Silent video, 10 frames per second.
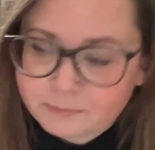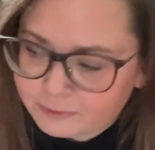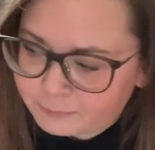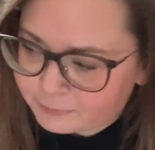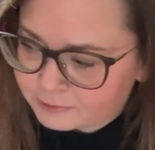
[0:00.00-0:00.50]

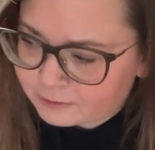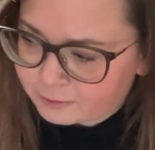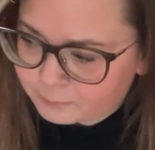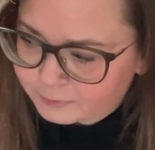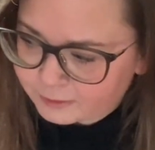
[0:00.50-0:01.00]
Alberta
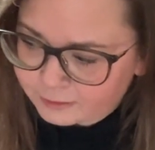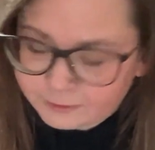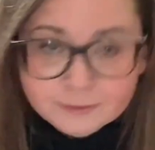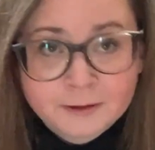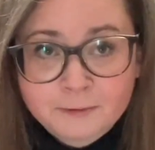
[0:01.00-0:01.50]
will
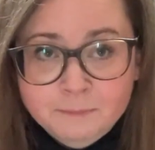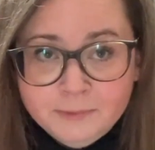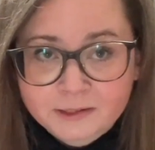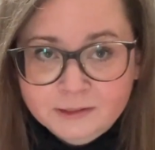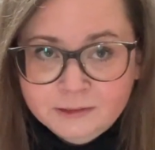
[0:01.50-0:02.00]

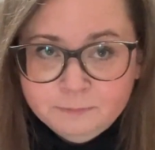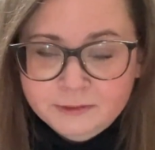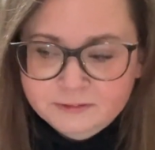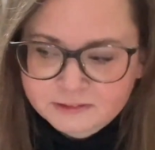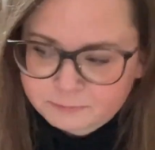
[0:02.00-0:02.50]
make an
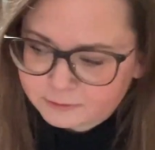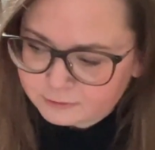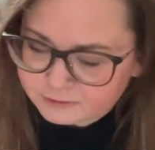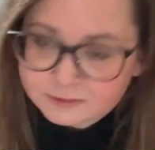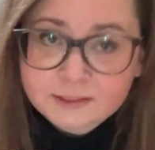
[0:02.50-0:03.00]
appearance because
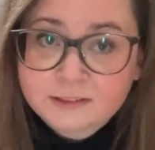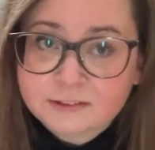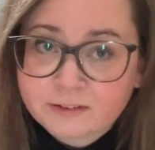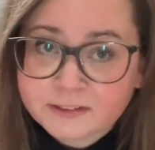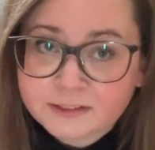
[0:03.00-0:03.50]
she is
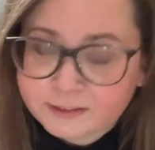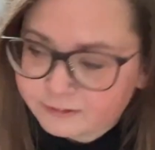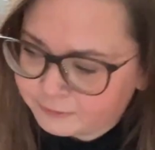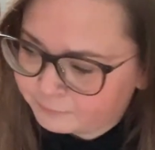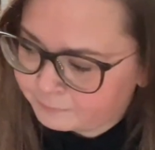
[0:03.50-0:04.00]
right here
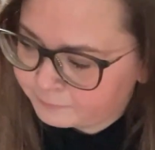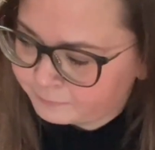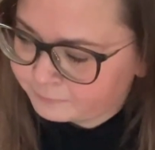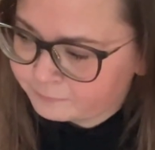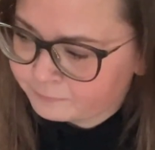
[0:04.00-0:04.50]

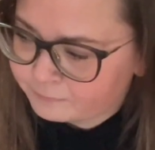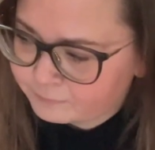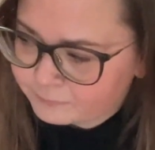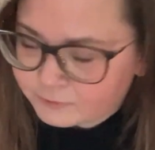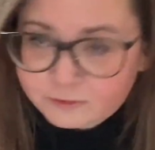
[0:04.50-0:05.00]

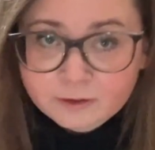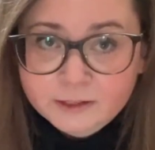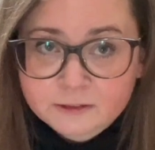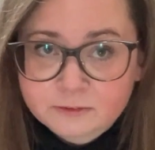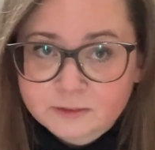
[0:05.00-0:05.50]
trying
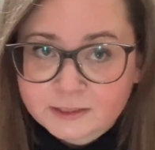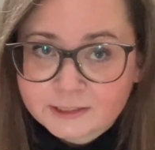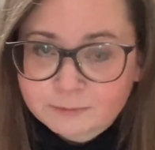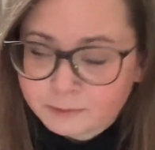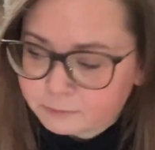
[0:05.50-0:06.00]
to eat
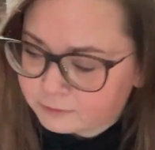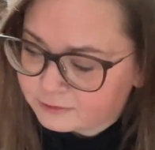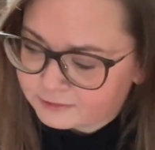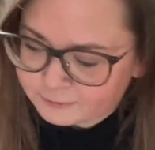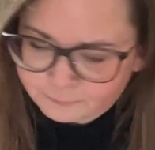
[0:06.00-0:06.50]
my
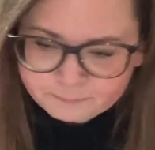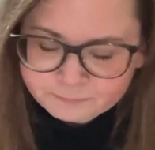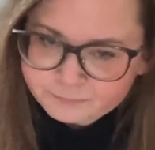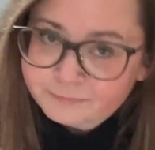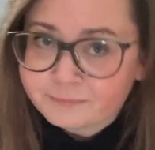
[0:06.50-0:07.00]
books.
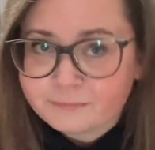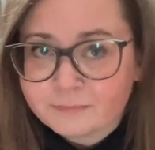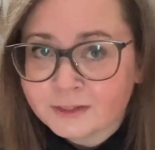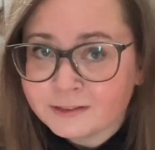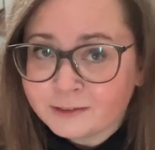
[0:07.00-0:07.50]

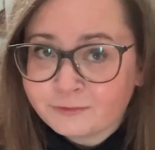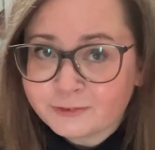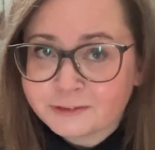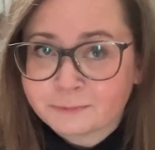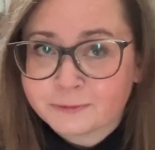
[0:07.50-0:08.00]
The
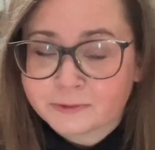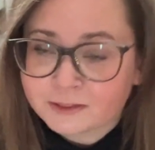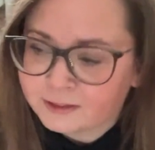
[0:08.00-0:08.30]
first book